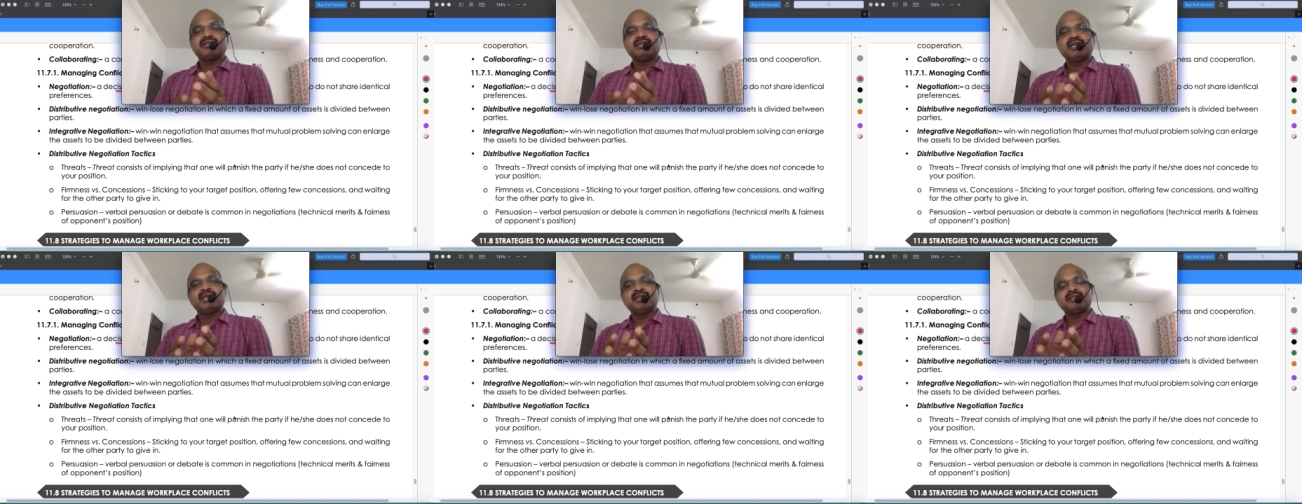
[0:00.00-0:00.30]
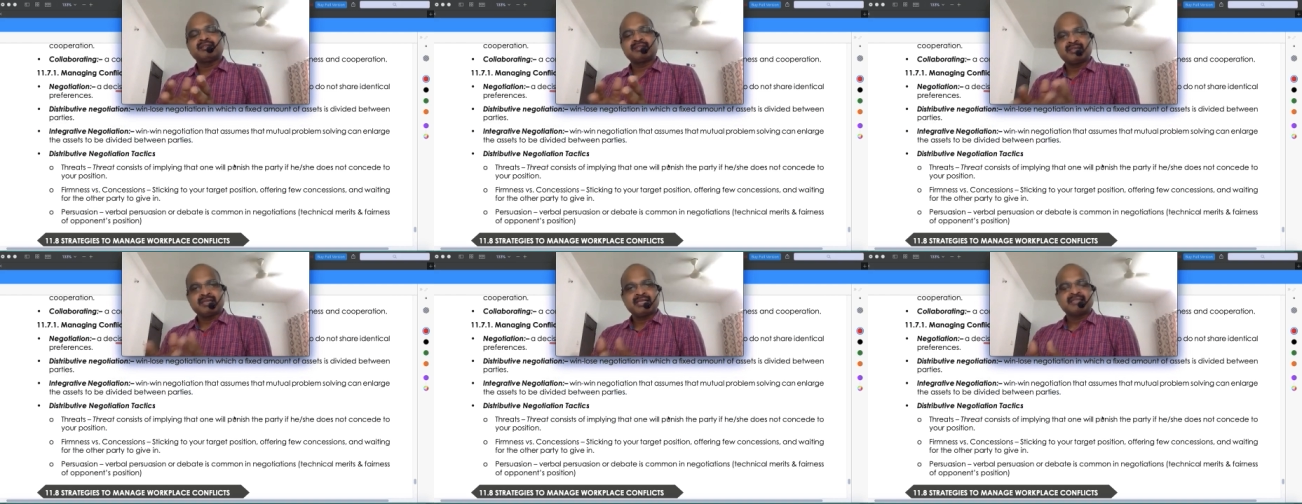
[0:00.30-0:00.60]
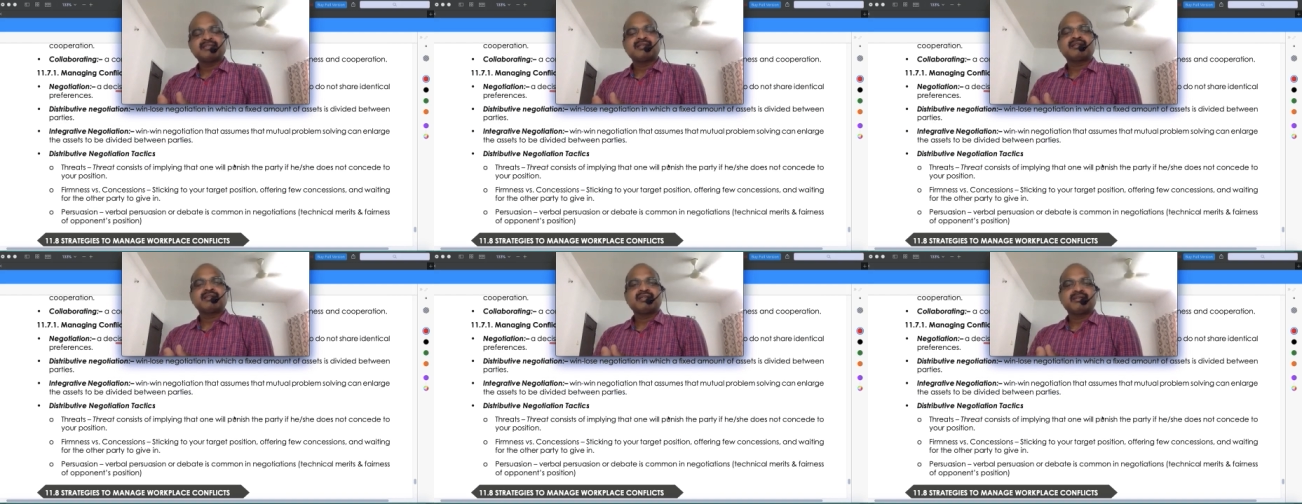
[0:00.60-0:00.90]
it is a
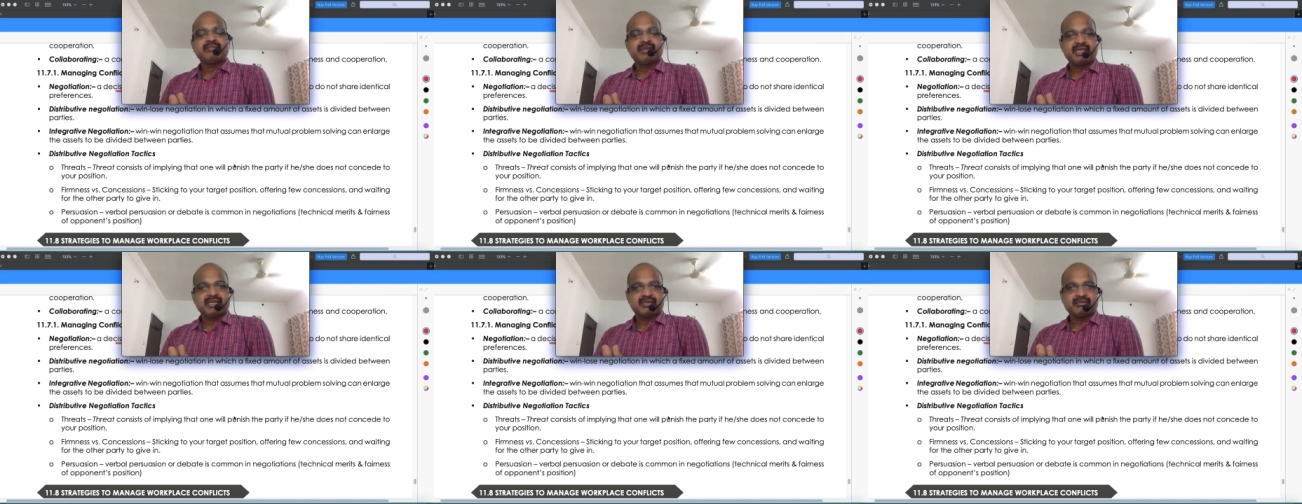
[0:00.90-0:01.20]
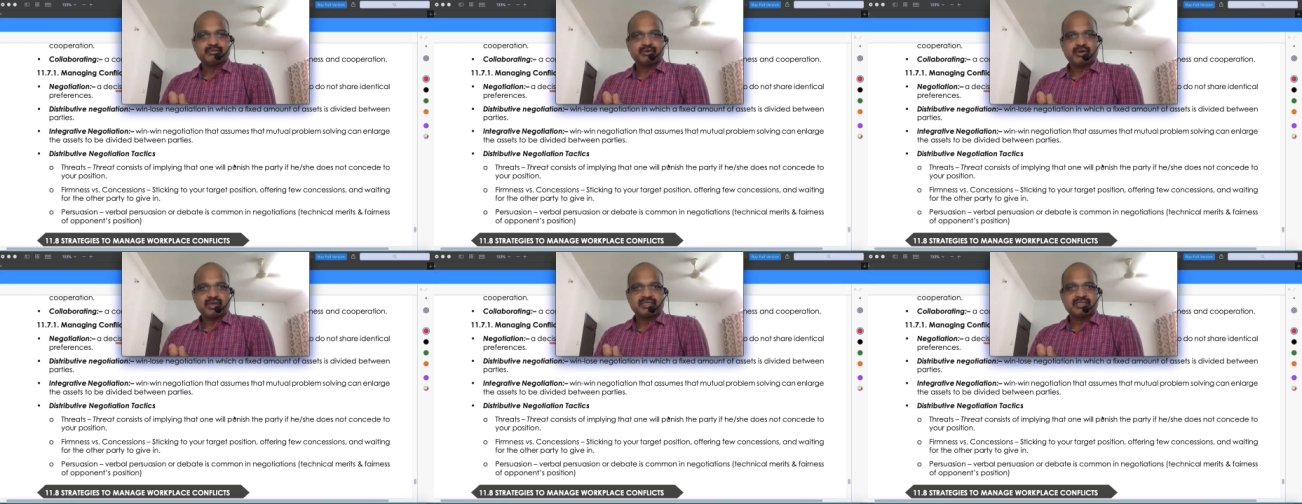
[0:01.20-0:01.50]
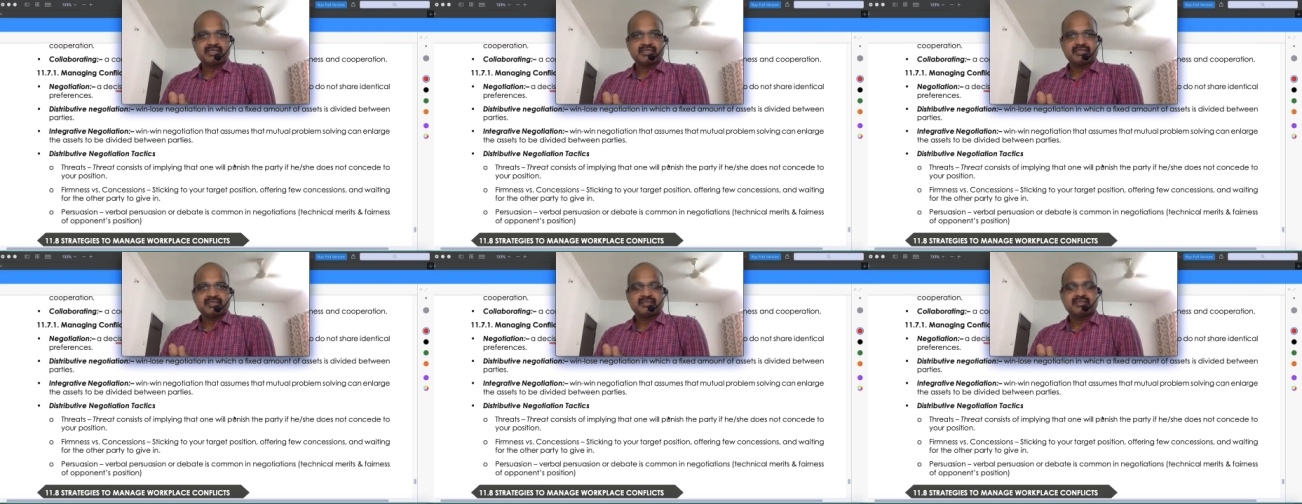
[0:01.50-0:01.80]
decision making
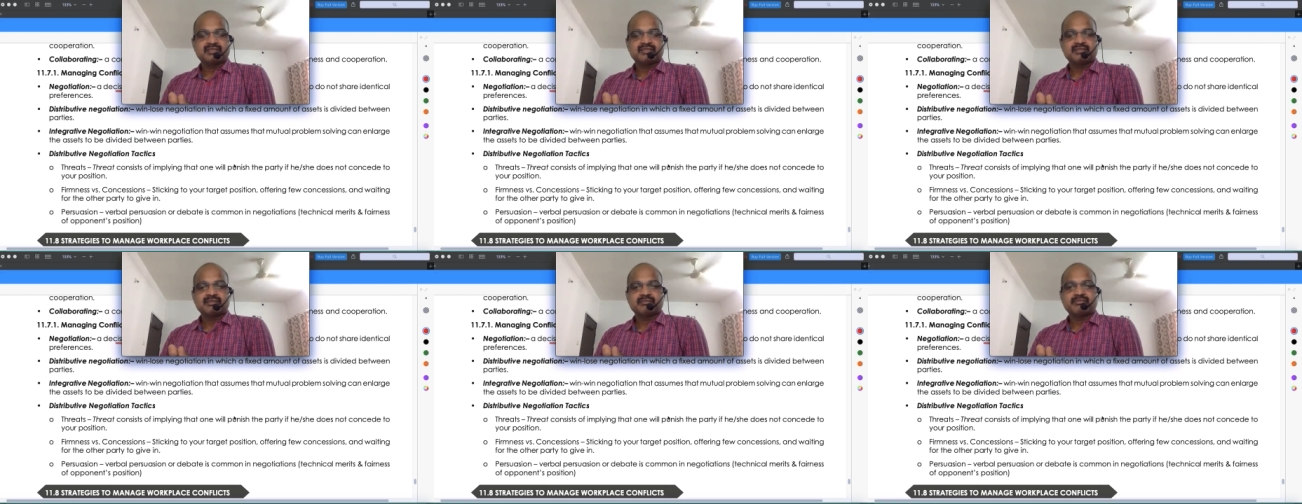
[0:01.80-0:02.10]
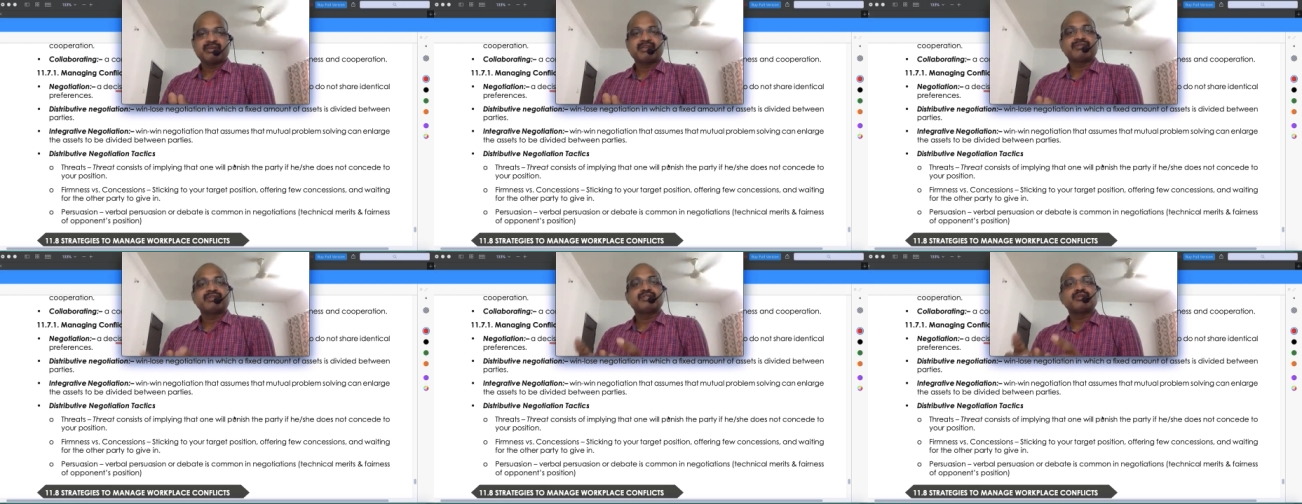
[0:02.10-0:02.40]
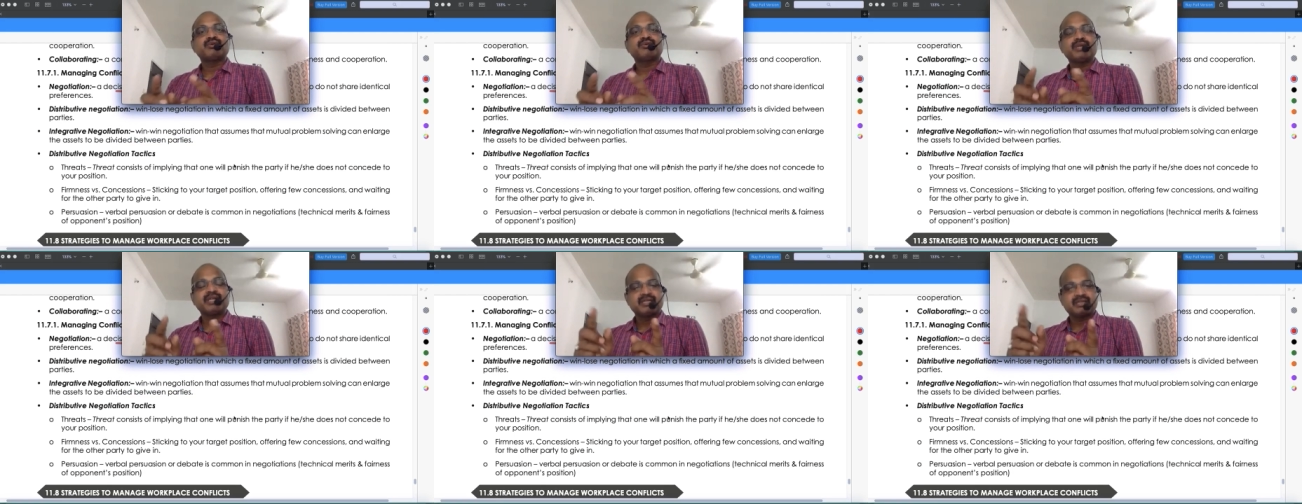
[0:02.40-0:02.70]
process between
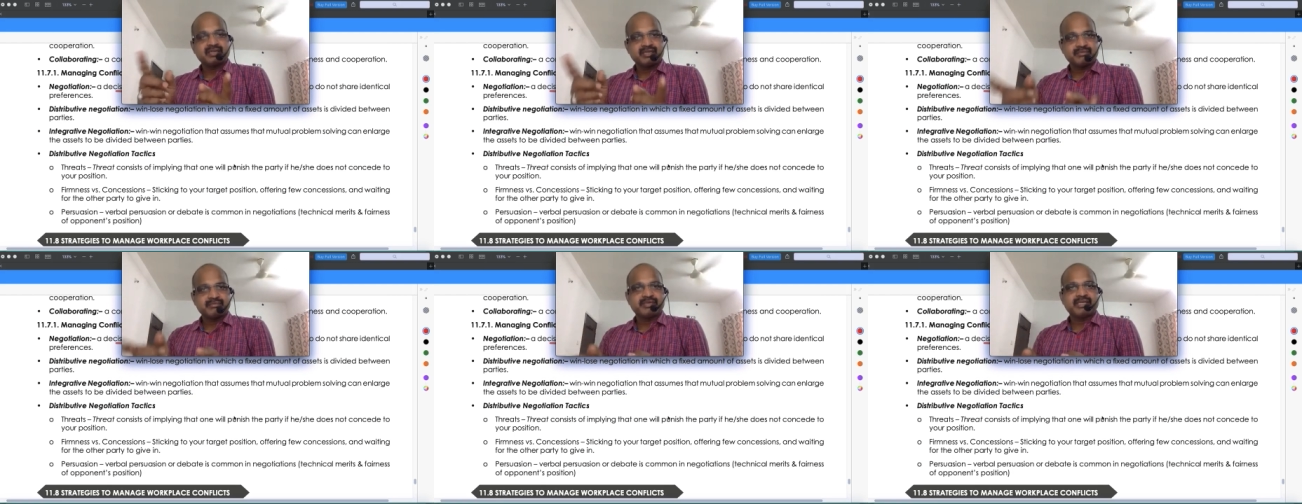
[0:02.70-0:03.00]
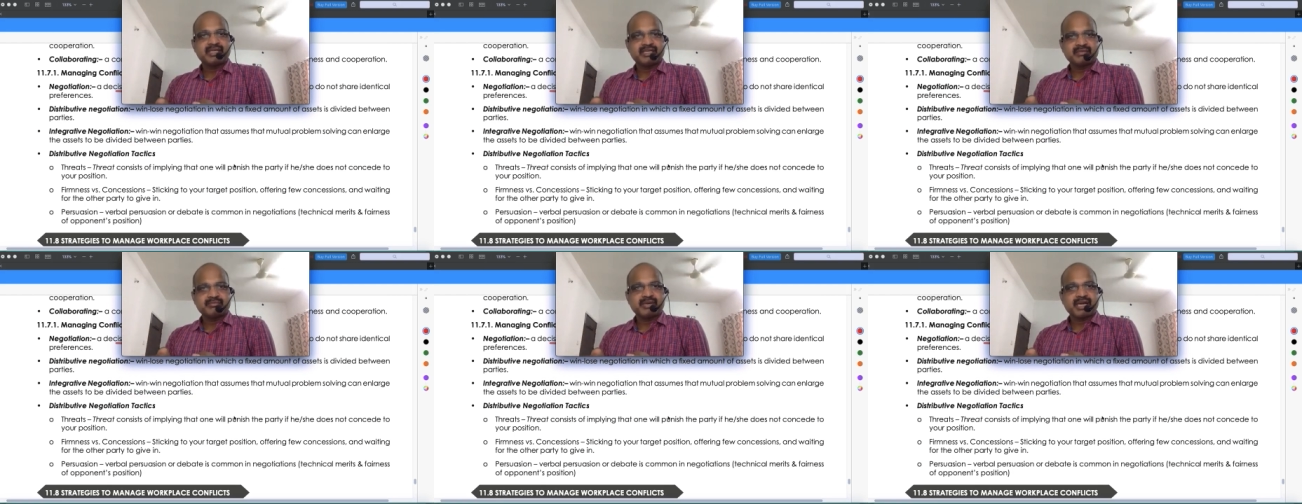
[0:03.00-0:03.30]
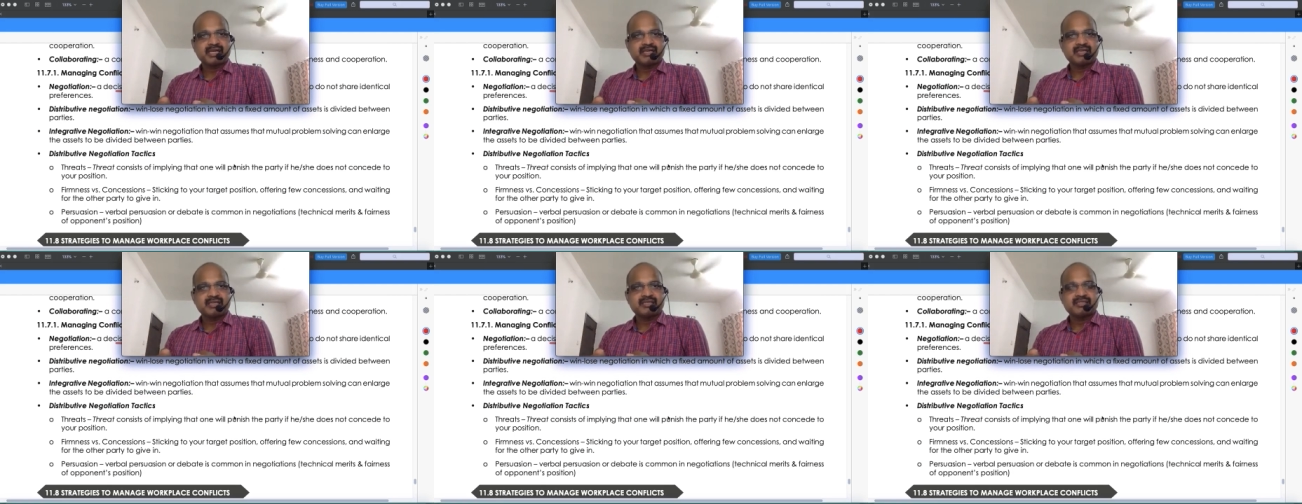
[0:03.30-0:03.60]
two interdependent
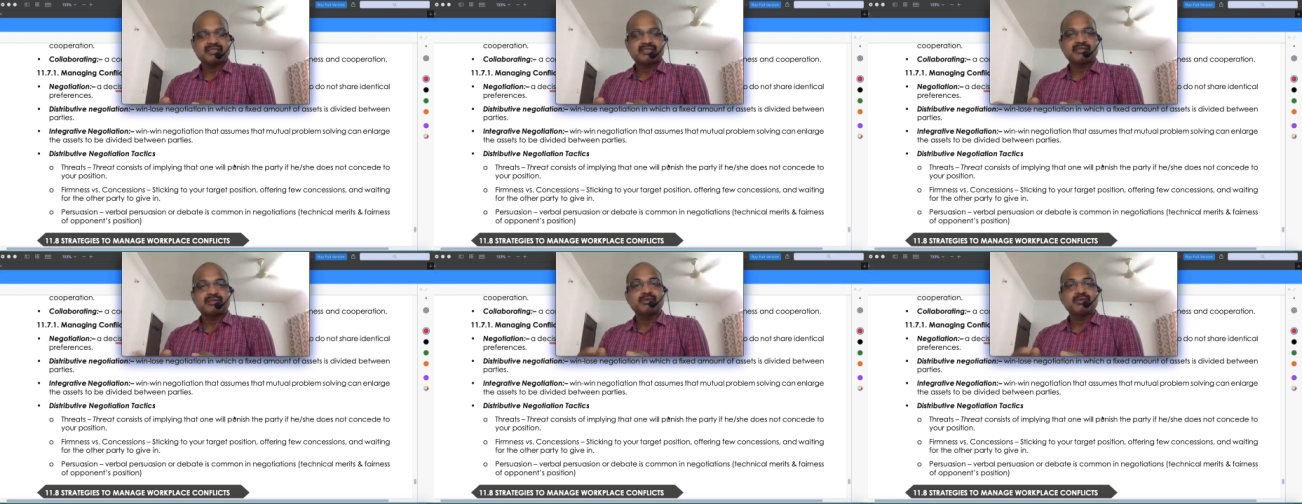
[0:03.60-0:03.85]
parties